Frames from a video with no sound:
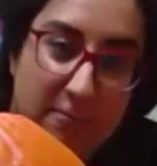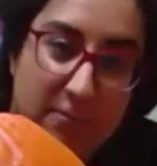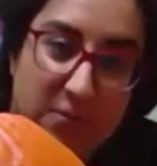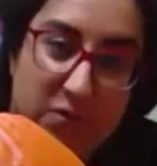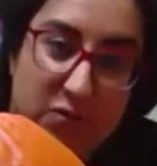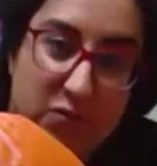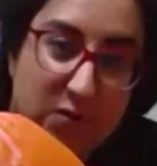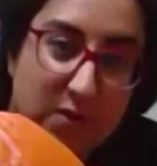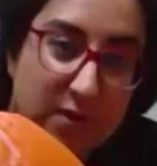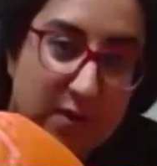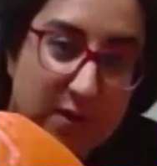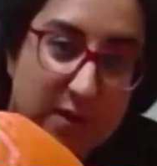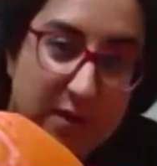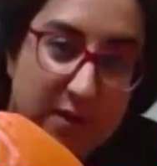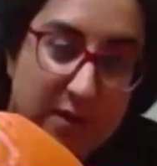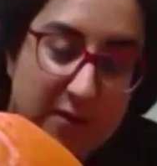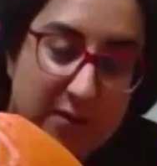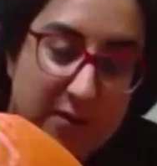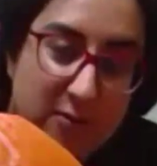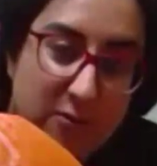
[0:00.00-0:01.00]
string
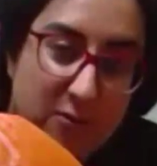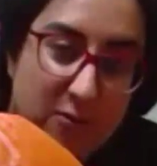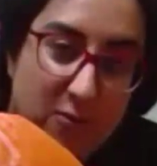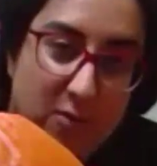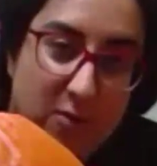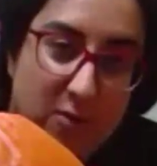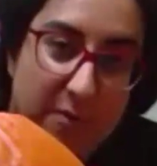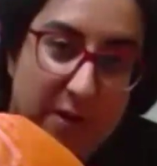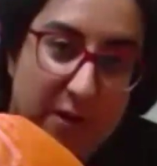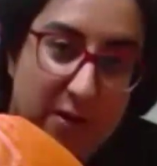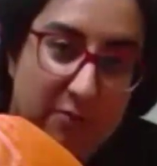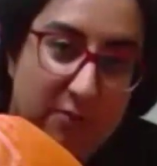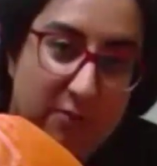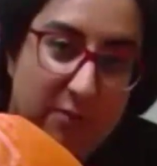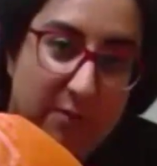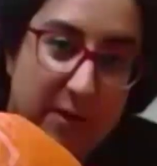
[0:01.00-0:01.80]
light or a battery